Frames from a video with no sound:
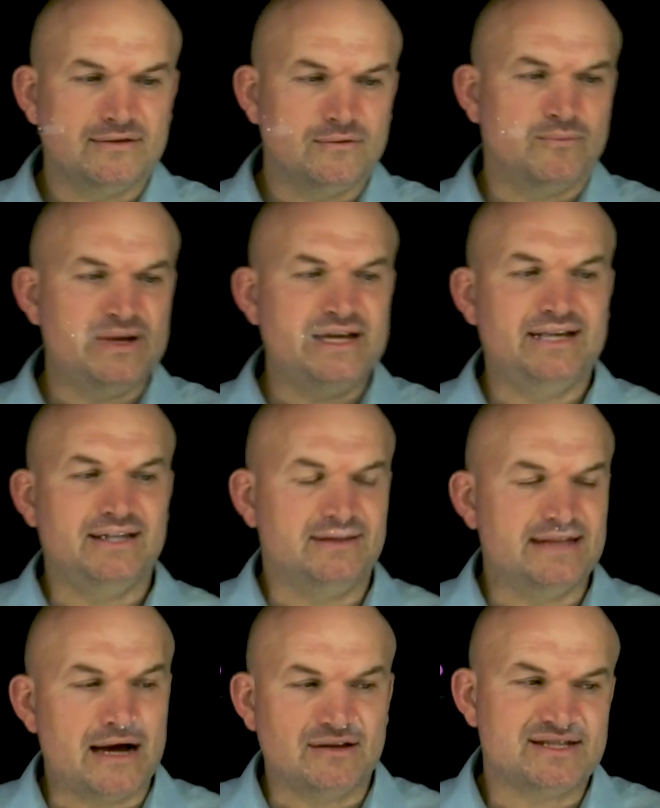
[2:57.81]

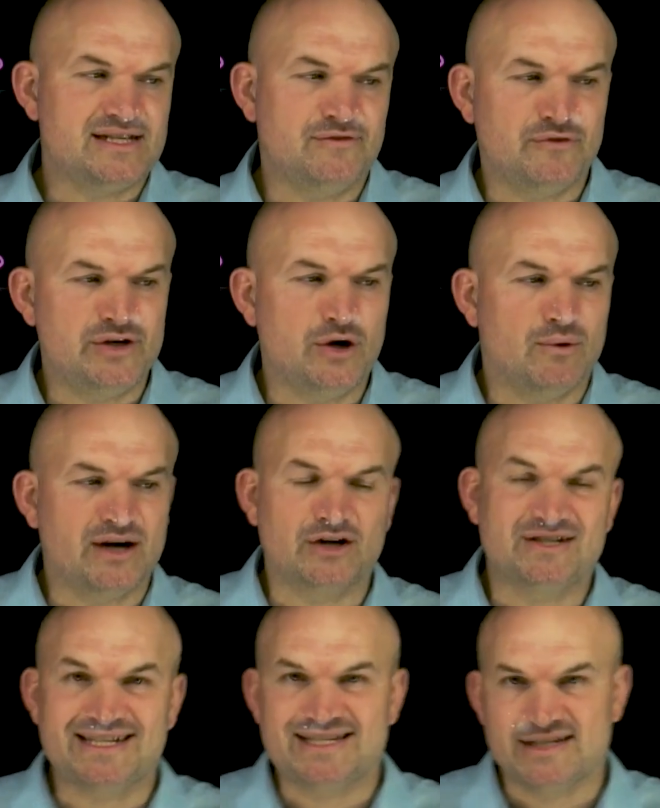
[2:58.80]
now let's see if we know what
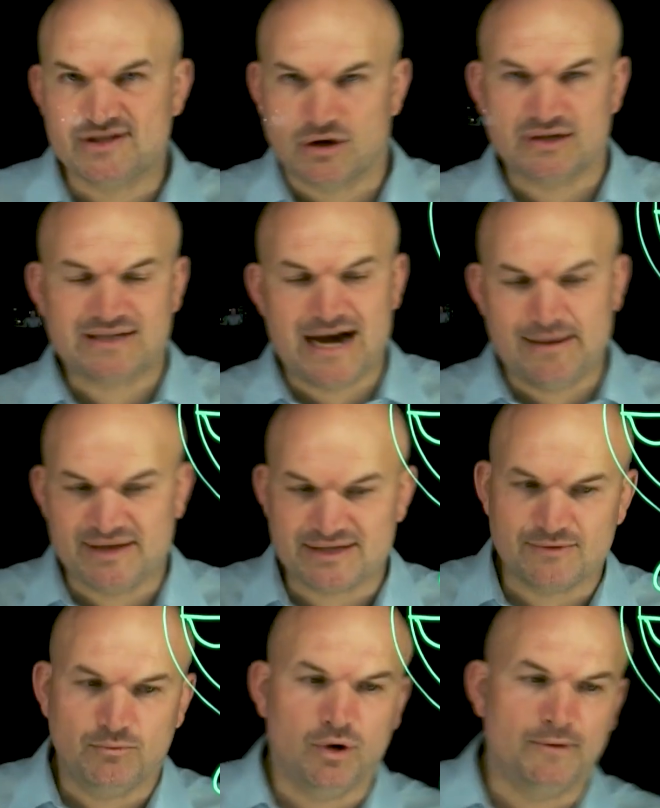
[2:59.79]
our distance or our time
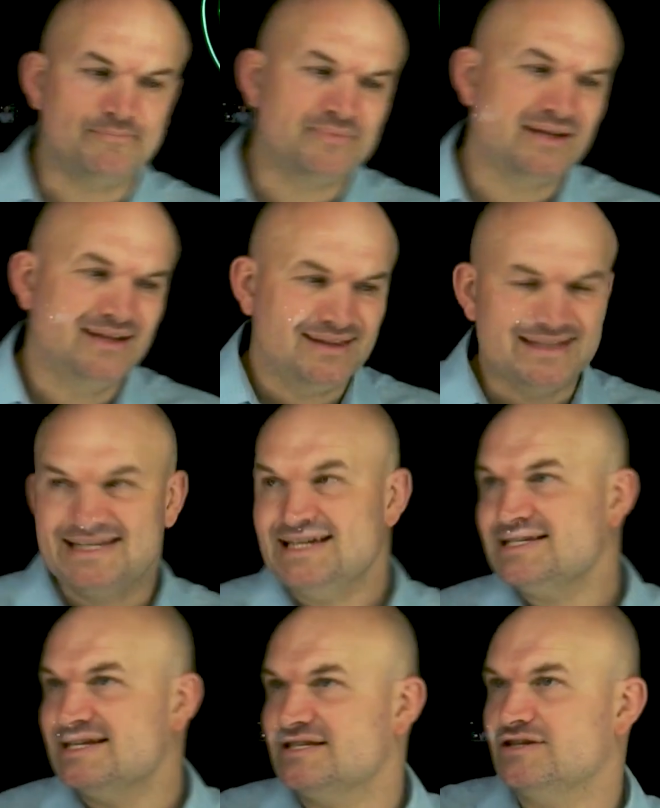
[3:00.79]
is. Well, the
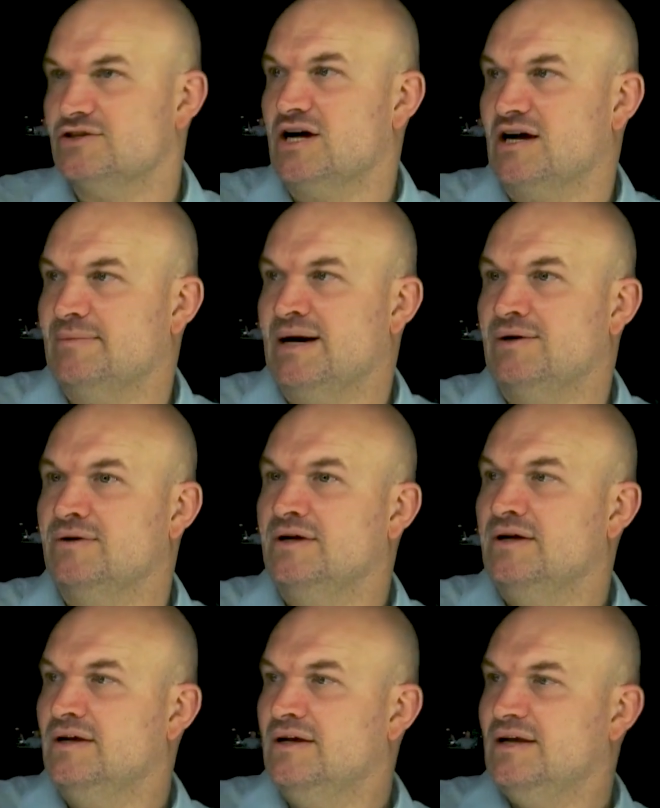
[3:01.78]
distance they're talking about
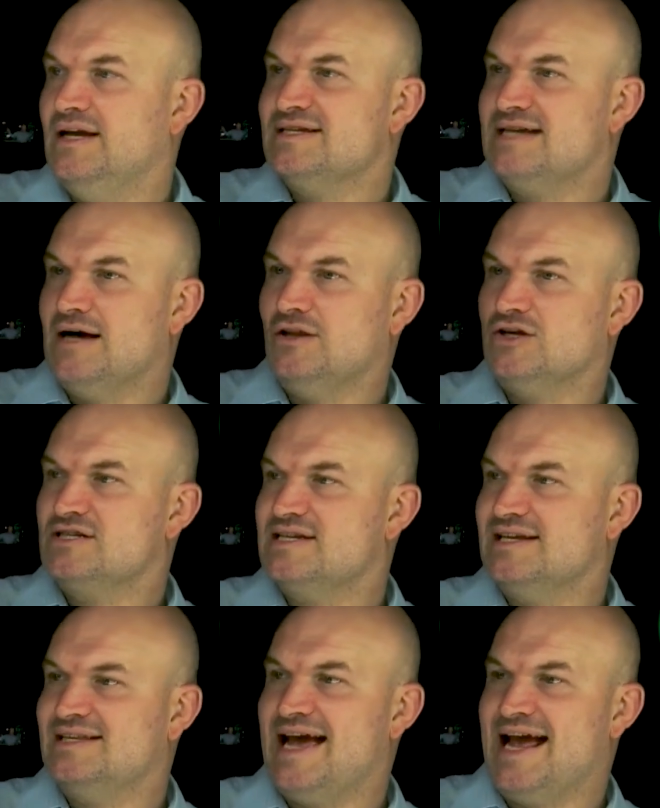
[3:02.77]
is how long does
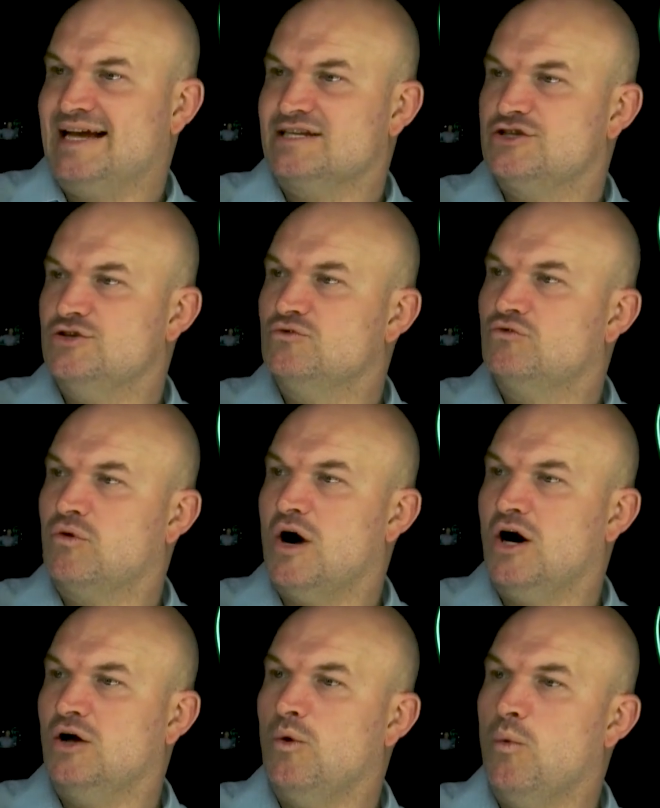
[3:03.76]
it take the ant to
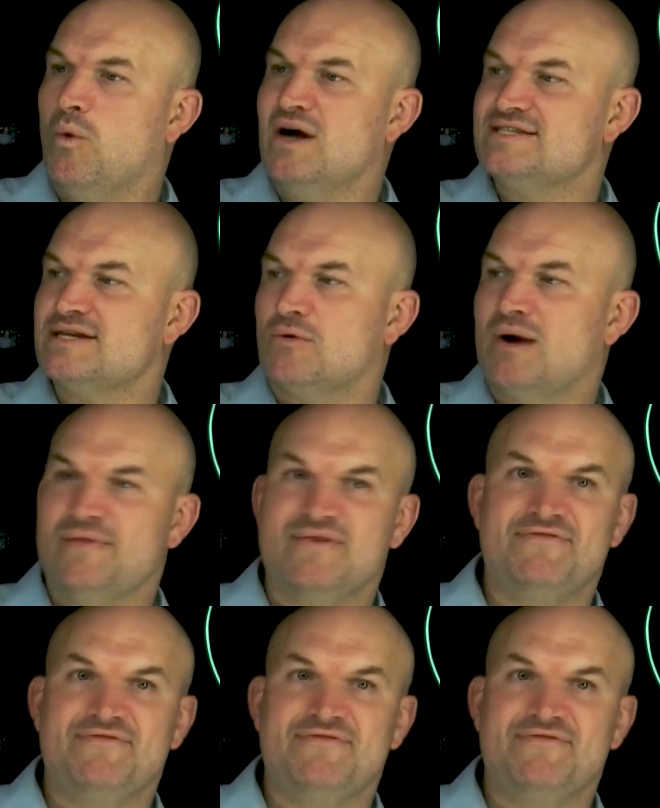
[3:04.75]
crawl once around the